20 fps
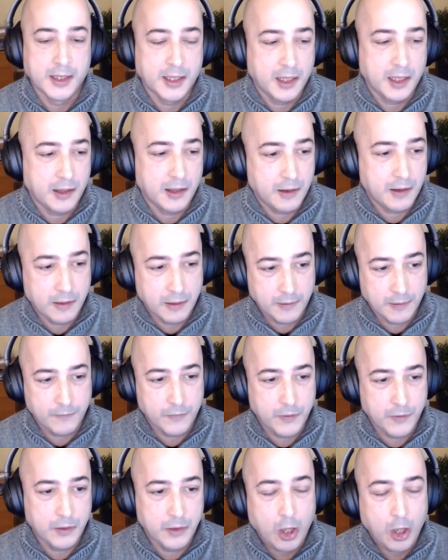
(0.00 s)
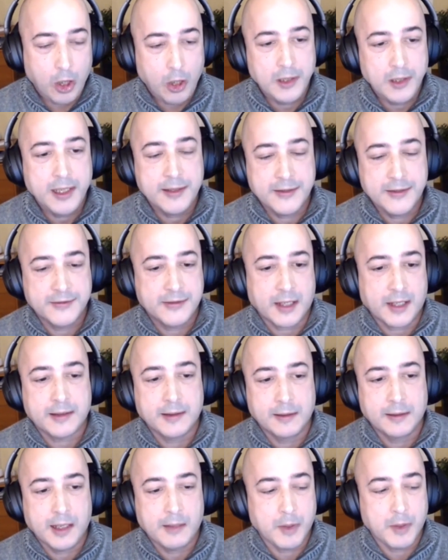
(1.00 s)
not only on a
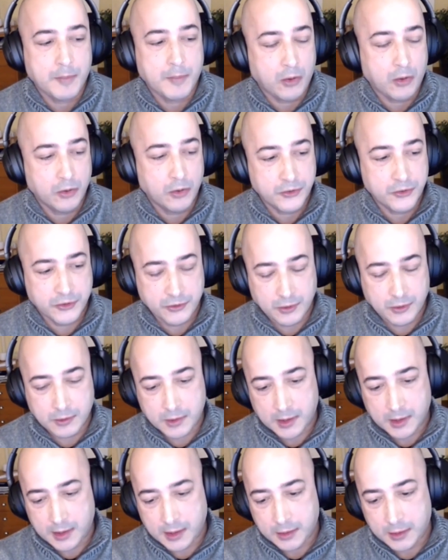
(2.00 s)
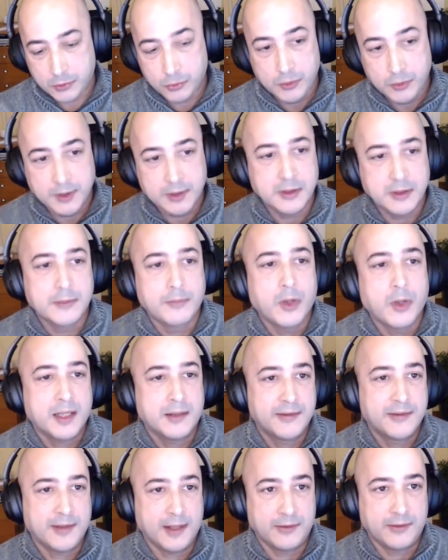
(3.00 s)
static level, but also during the
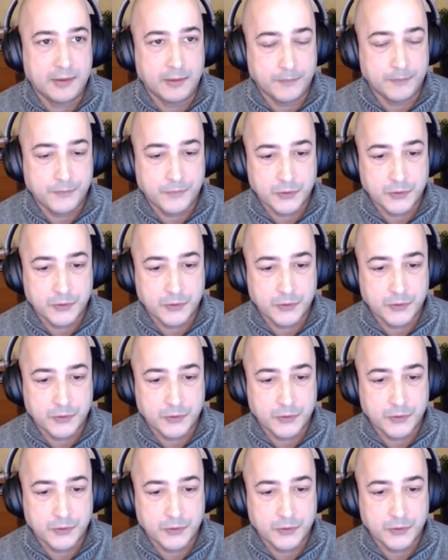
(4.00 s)
debugging session.